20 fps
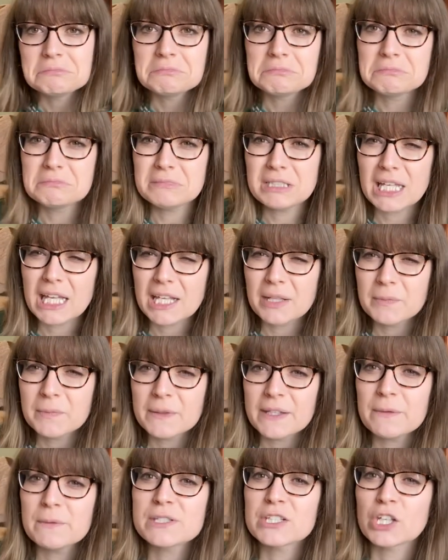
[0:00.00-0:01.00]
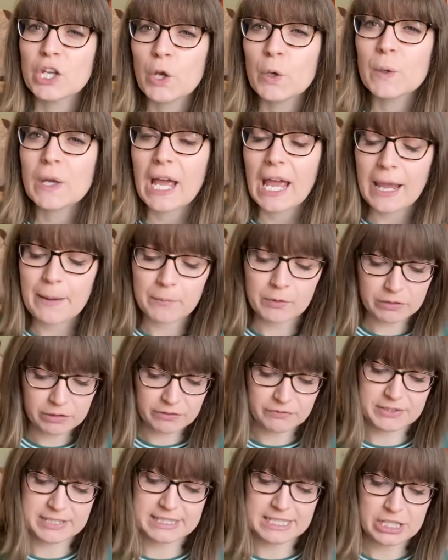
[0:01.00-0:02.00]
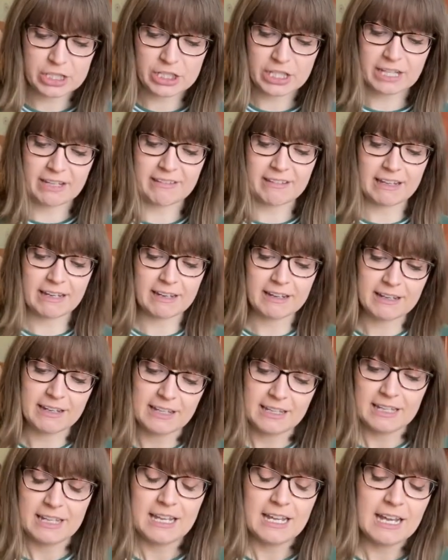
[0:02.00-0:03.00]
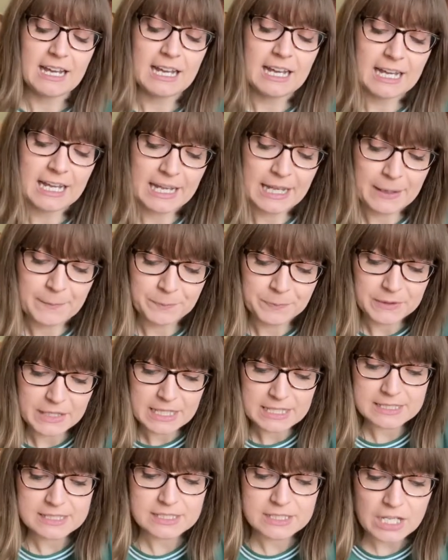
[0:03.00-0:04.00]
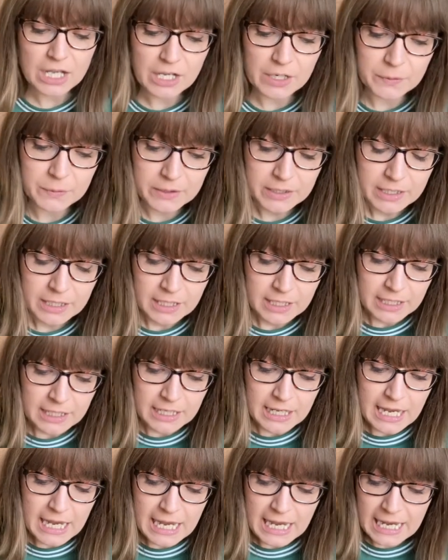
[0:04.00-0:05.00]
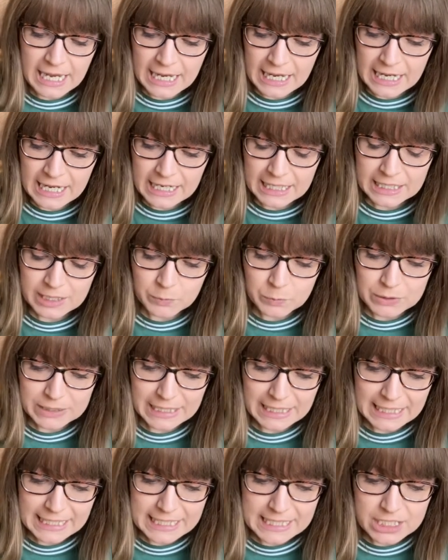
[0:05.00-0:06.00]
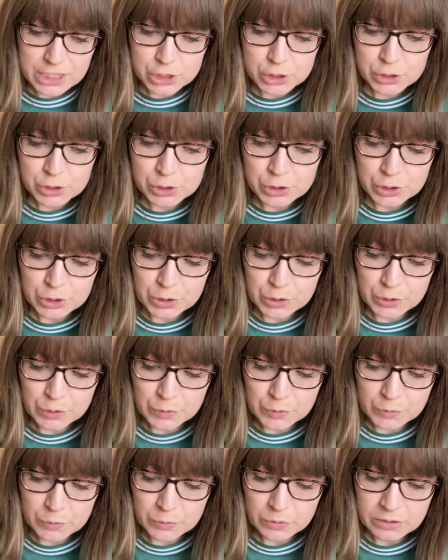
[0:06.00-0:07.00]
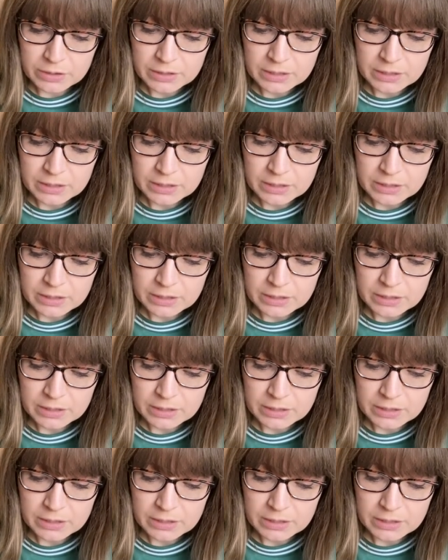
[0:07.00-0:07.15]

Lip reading: Yeah, it was an okay month for stitching, I think. So I would like to do,